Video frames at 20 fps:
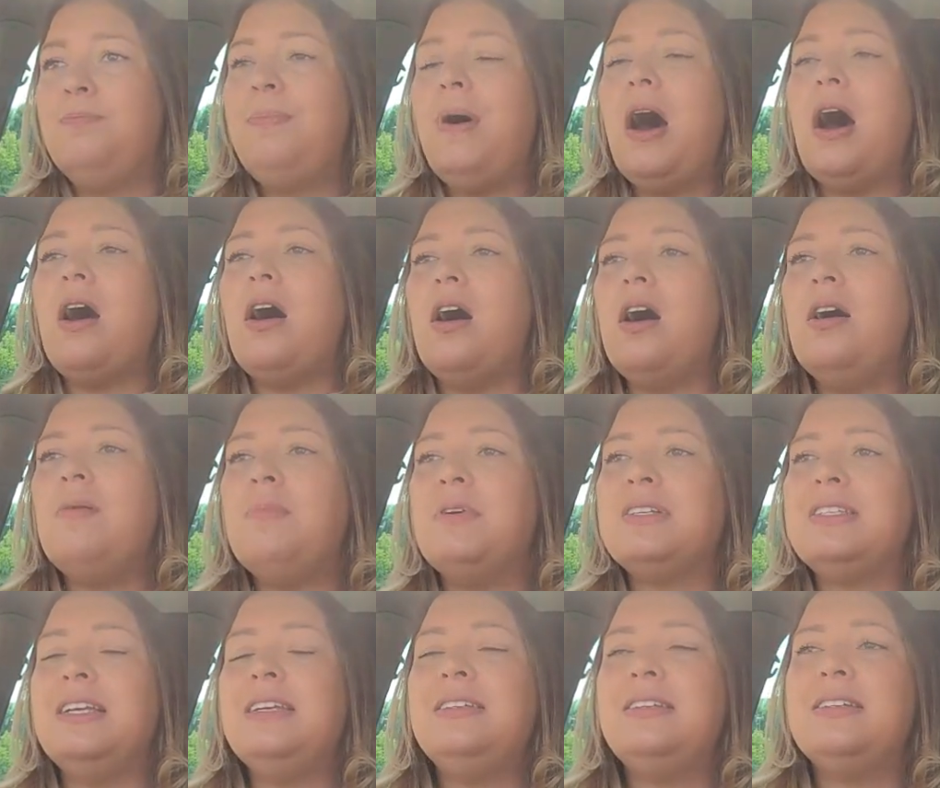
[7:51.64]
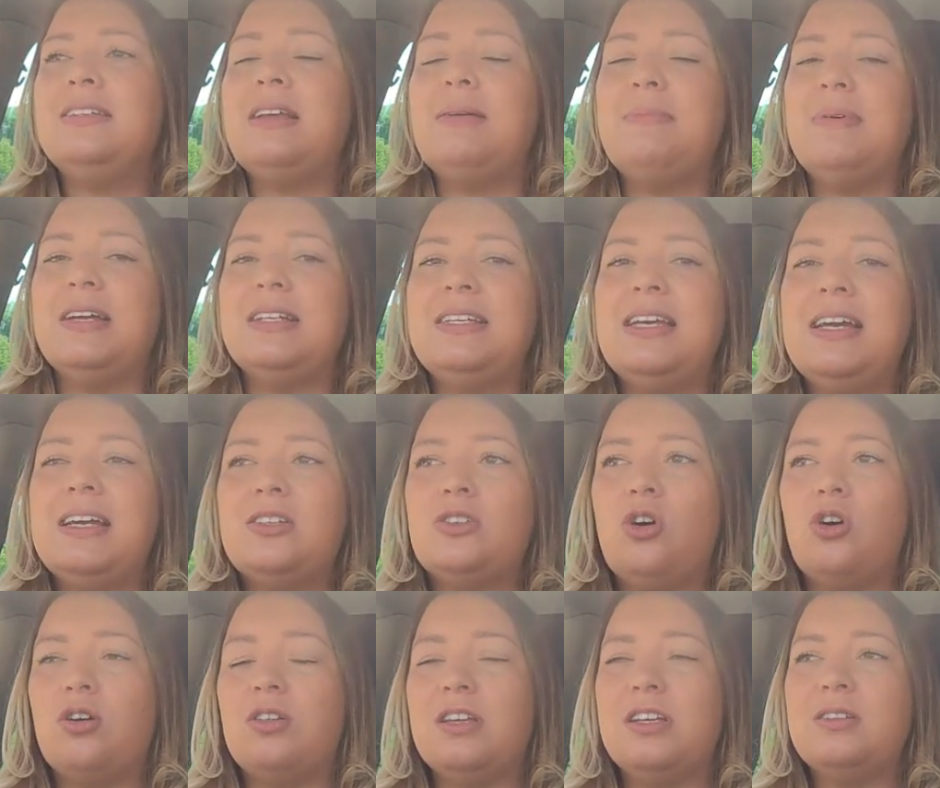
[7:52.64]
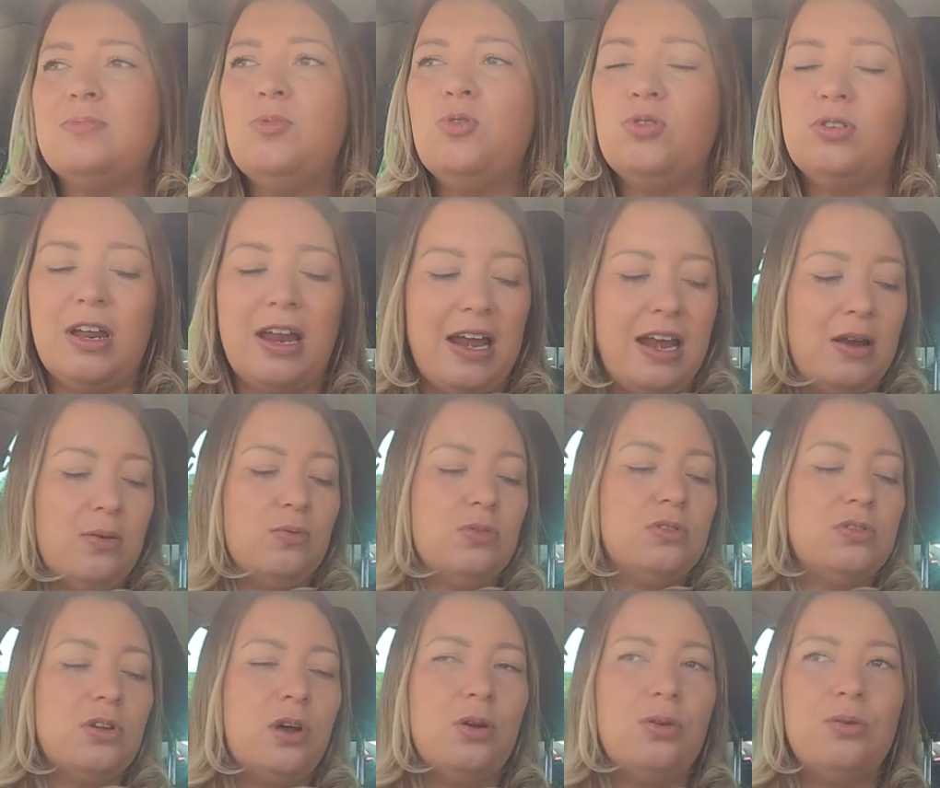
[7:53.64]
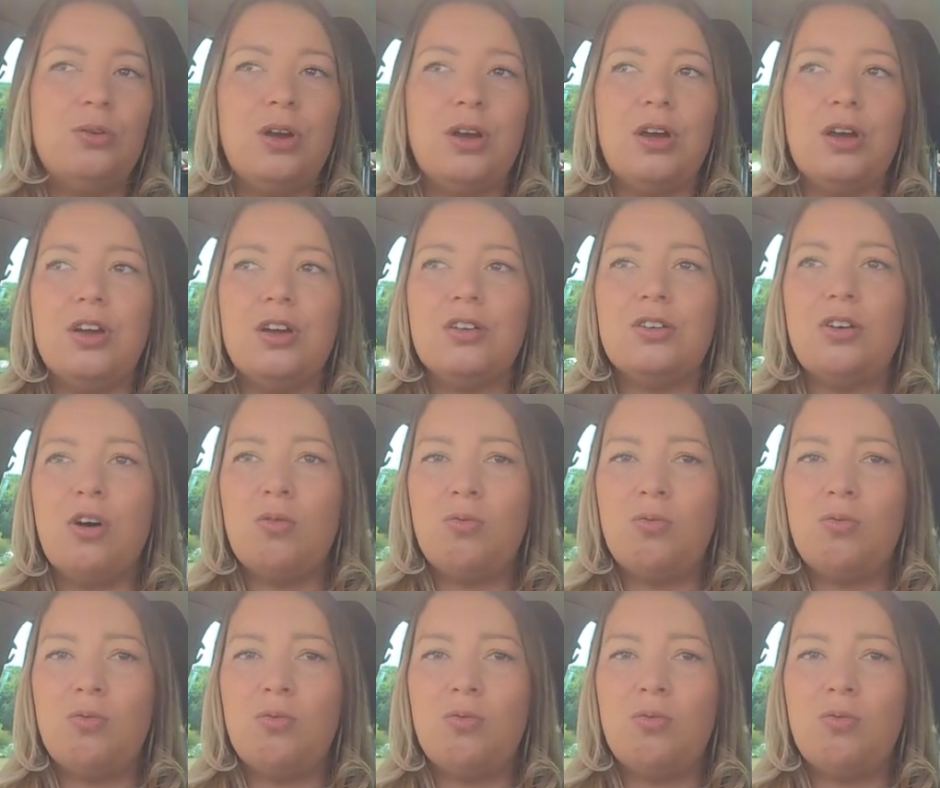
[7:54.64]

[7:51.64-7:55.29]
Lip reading: But my sister sent me a TikTok this morning and it was so good.